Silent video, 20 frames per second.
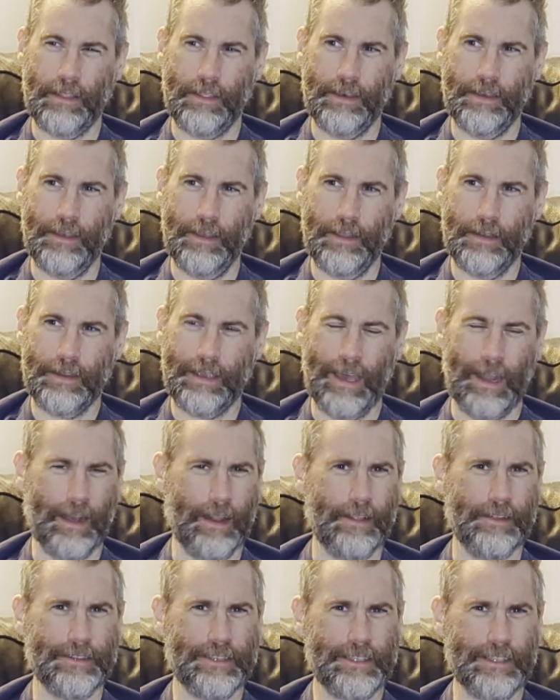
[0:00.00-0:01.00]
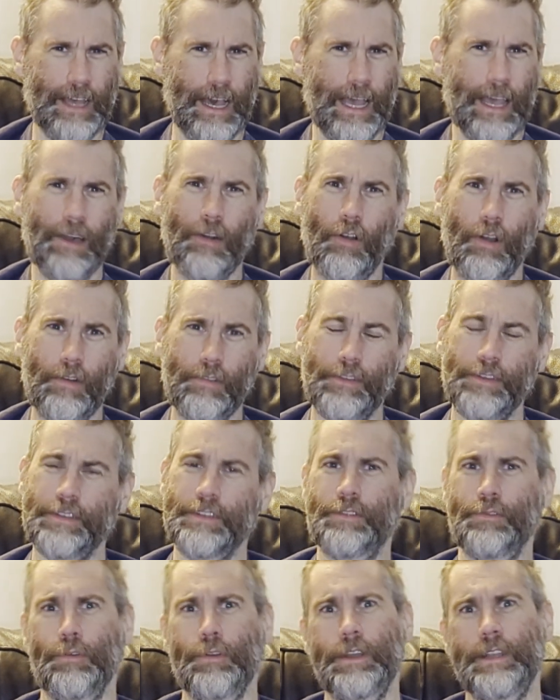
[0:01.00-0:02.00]
of the kind of the style of the
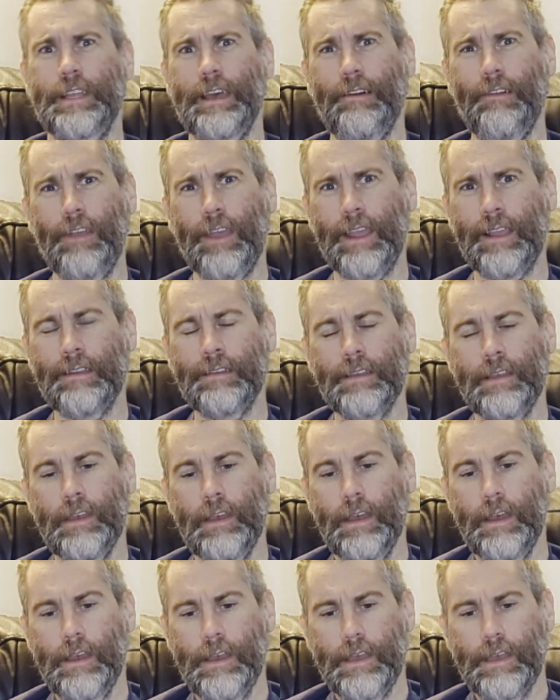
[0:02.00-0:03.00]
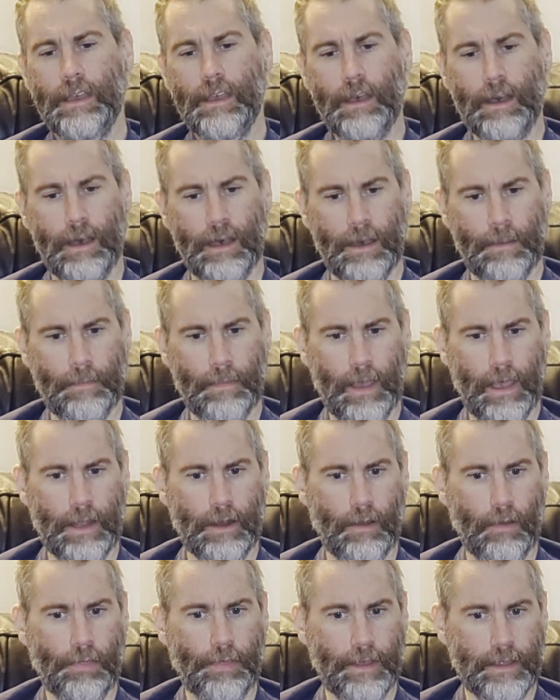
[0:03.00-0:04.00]
storytelling, I
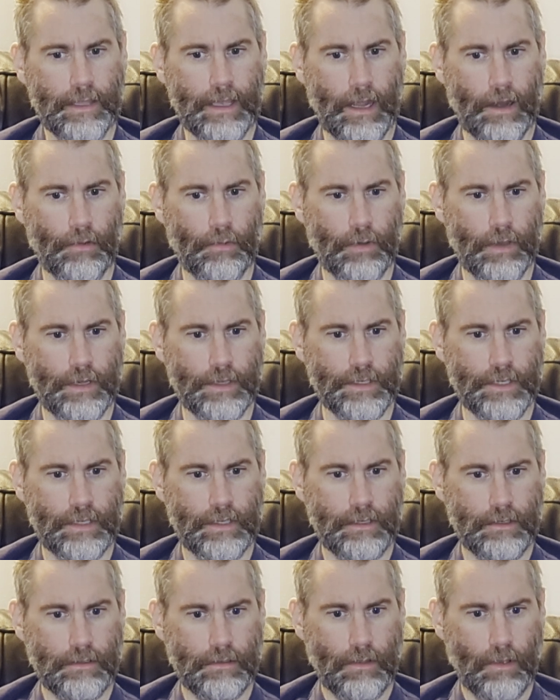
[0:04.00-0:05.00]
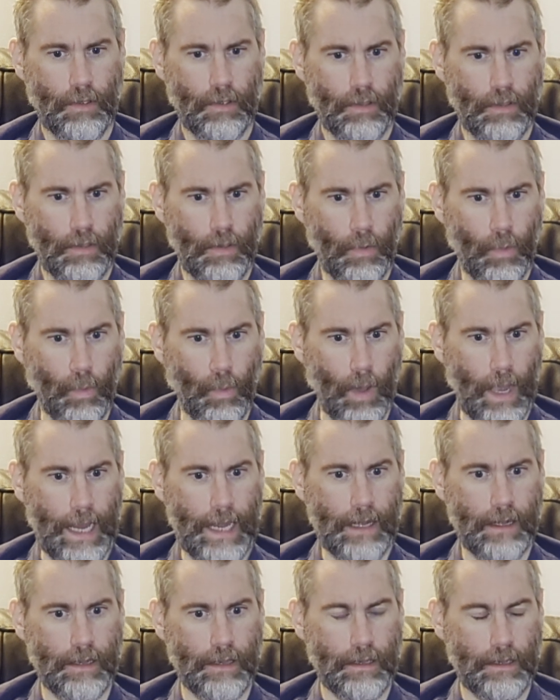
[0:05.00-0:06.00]
don't think that it was
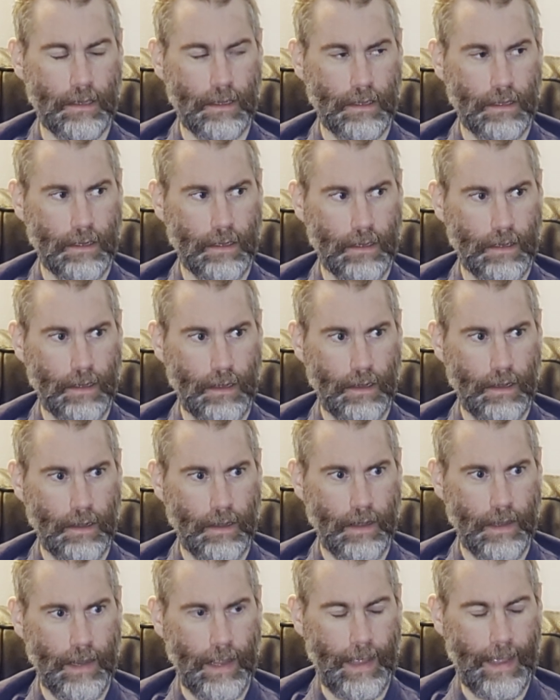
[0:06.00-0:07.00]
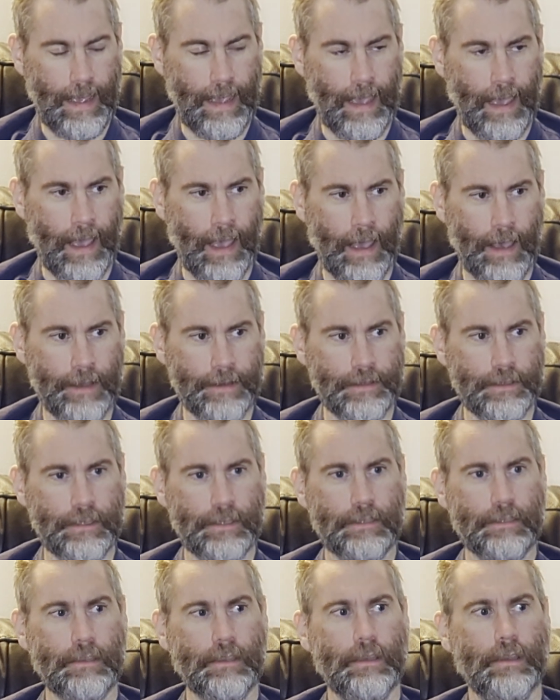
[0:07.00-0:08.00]
quite
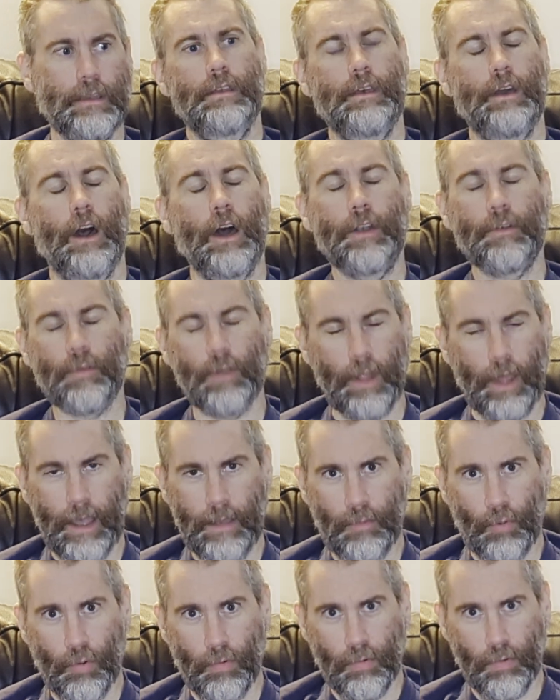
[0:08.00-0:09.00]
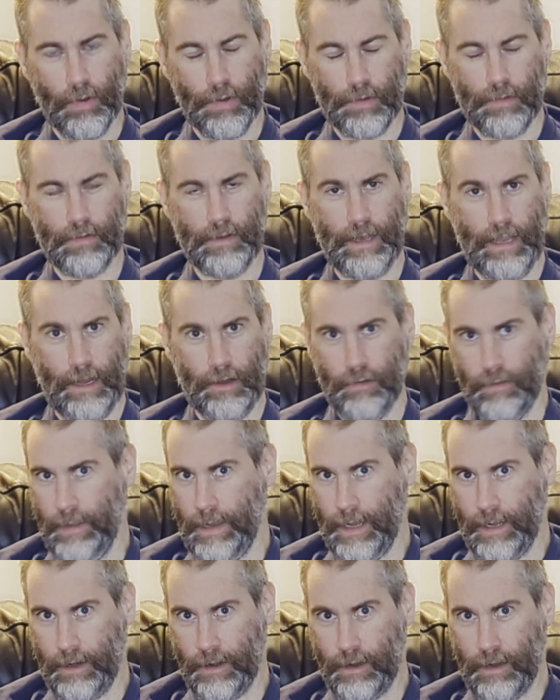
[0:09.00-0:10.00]
as unreliable
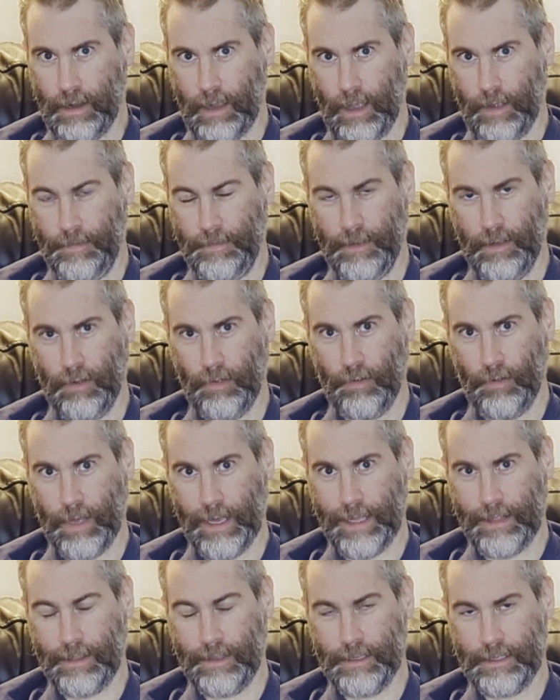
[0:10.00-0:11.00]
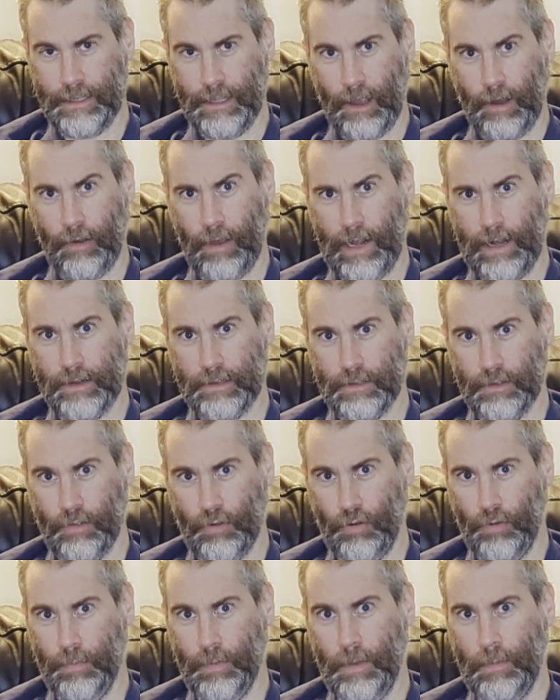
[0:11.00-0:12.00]
narrator. I feel like this narrator is a
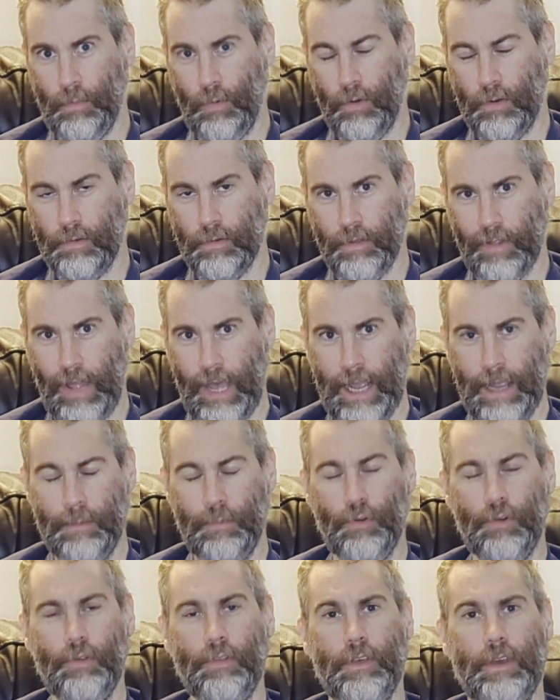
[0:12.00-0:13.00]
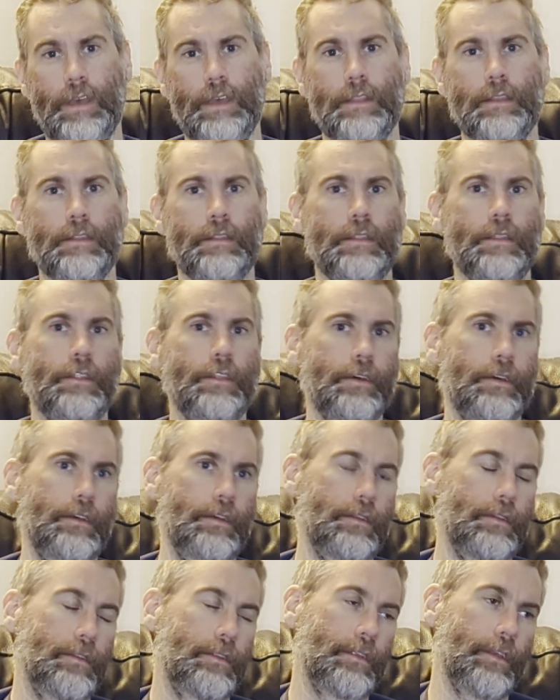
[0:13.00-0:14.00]
little bit more reliable than
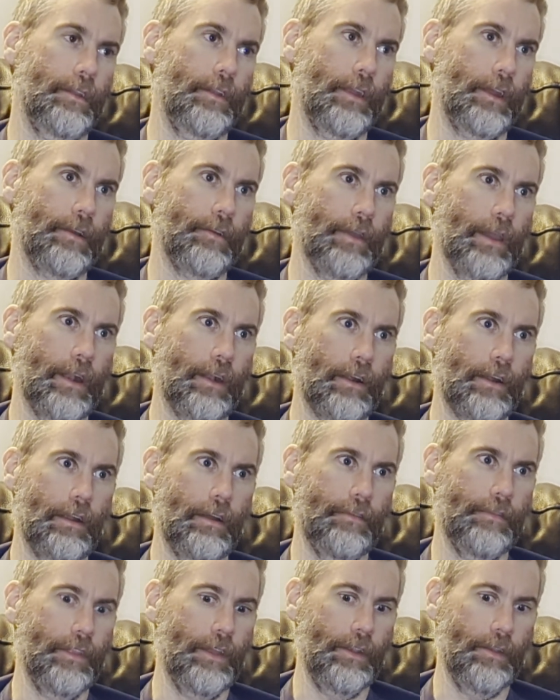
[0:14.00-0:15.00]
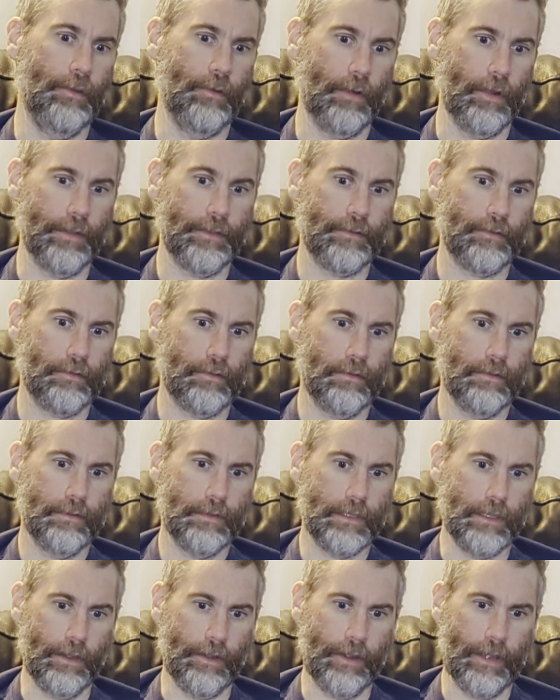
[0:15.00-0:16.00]
the narrator of the New Earth
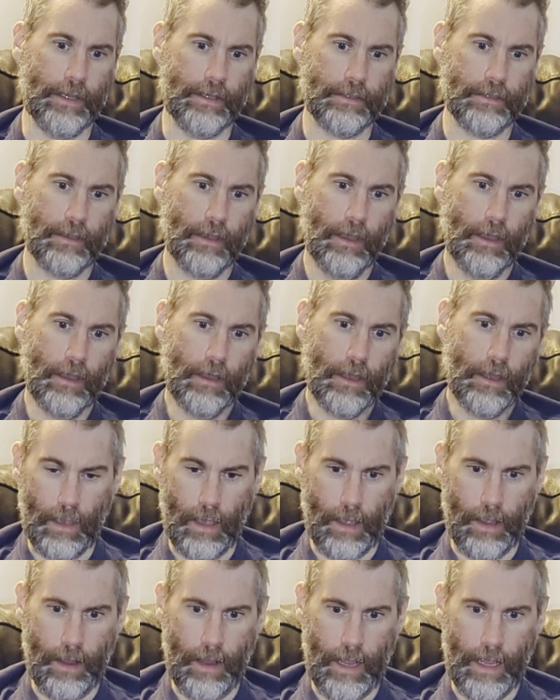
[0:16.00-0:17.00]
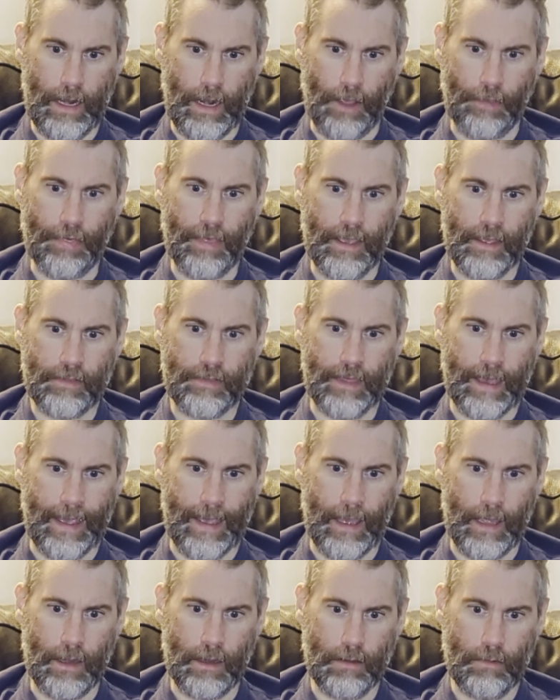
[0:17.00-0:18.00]
series. I think
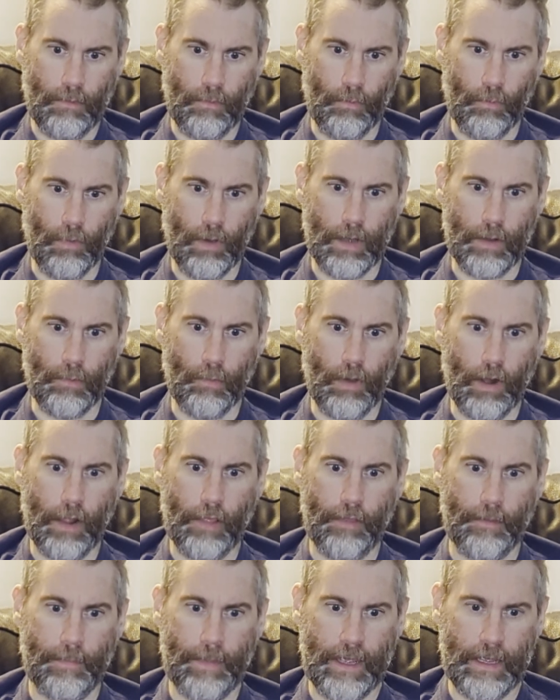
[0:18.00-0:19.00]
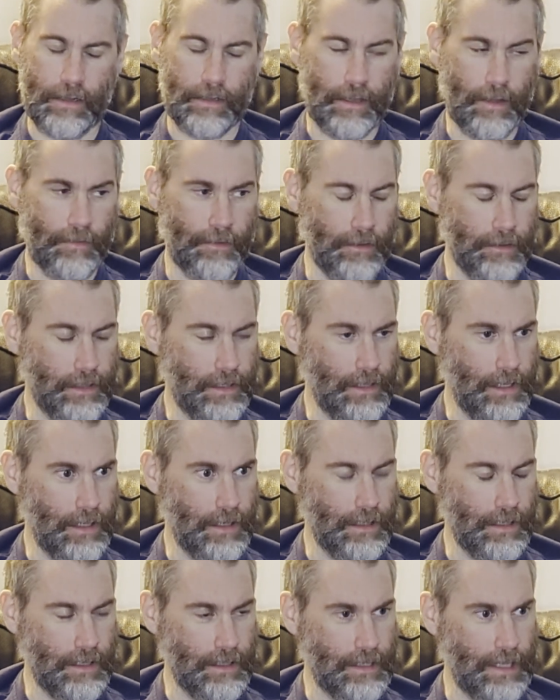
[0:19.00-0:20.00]
that one of the big
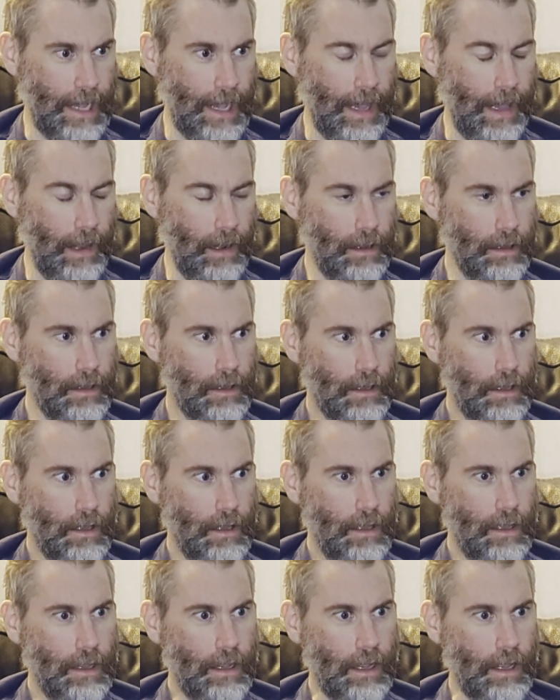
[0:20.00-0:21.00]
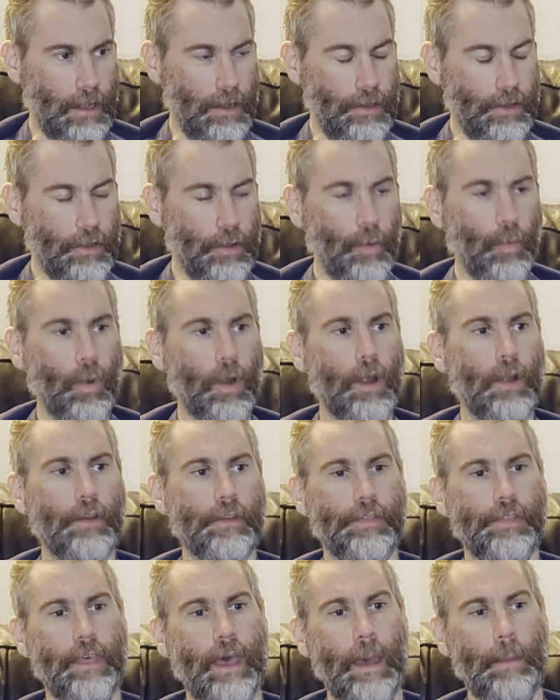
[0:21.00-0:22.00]
differences is that in New
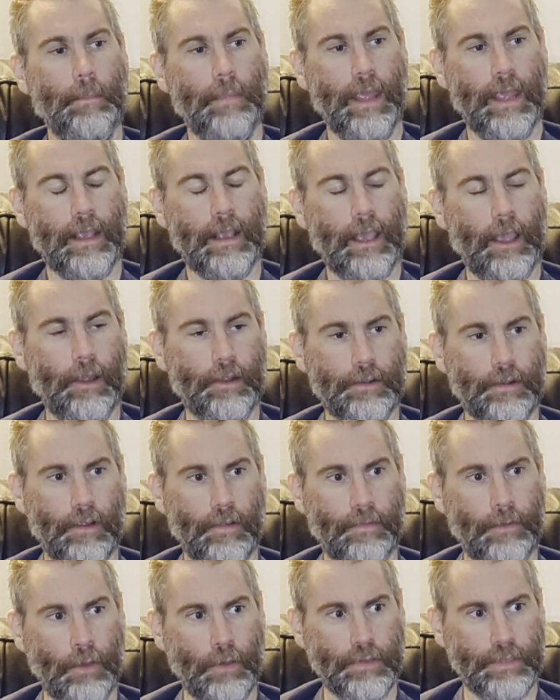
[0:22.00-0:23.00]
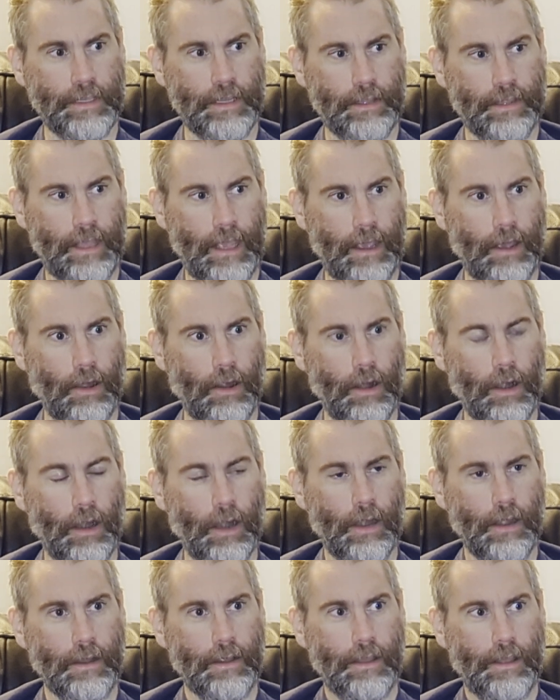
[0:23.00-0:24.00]
Earth, that main character feels that
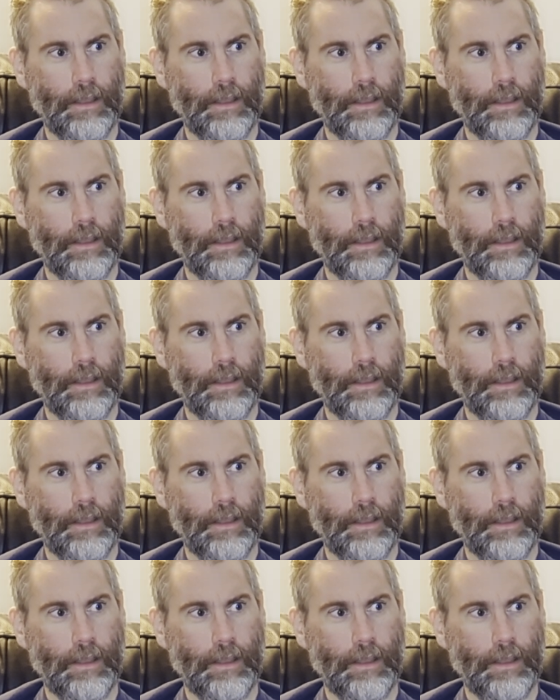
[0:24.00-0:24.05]
they're